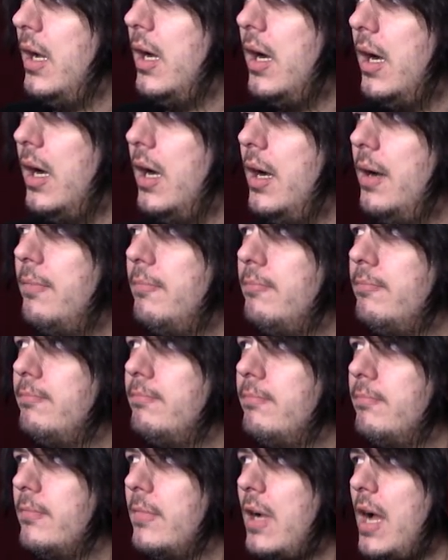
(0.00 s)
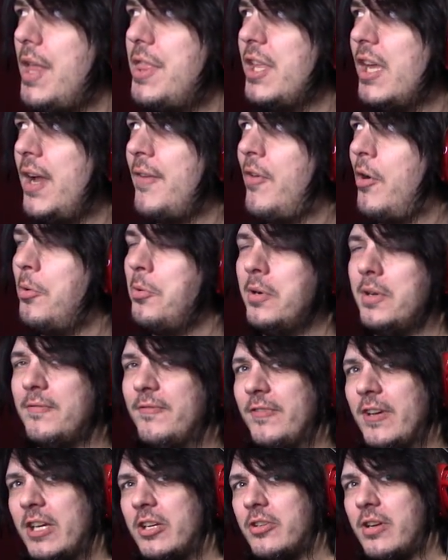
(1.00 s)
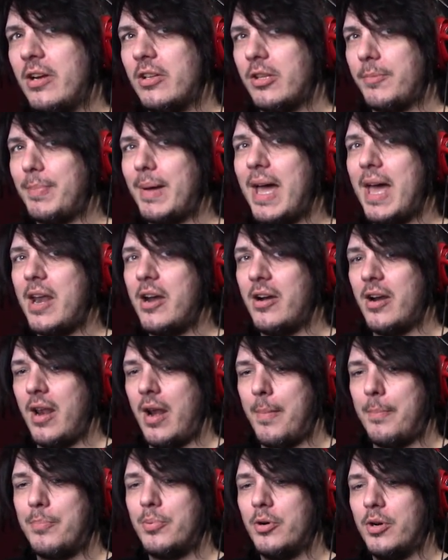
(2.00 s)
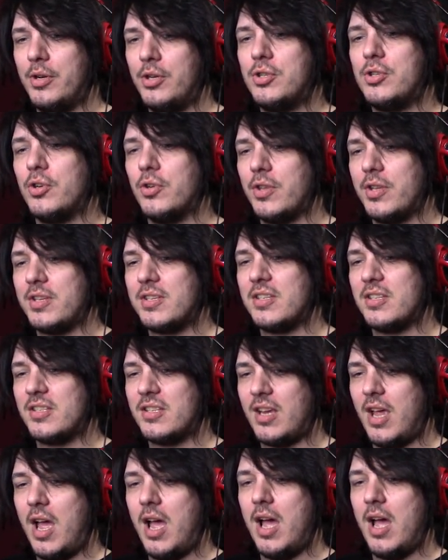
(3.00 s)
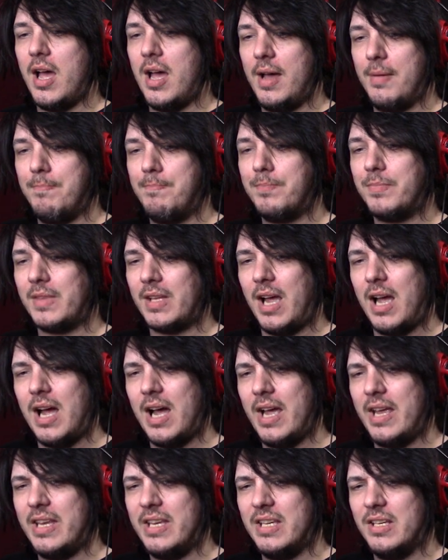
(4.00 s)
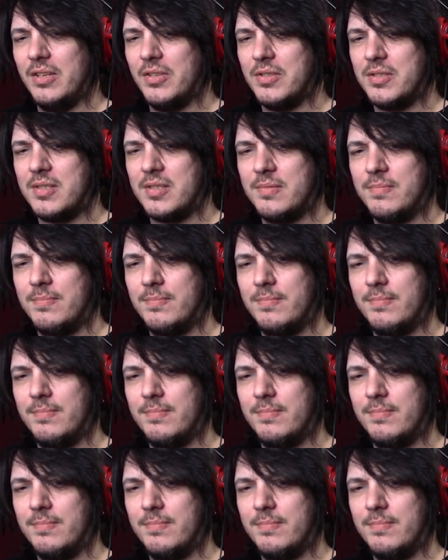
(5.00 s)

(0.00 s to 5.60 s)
I think I've already figured out the pattern, and I'm pretty sure this is uh, high heels.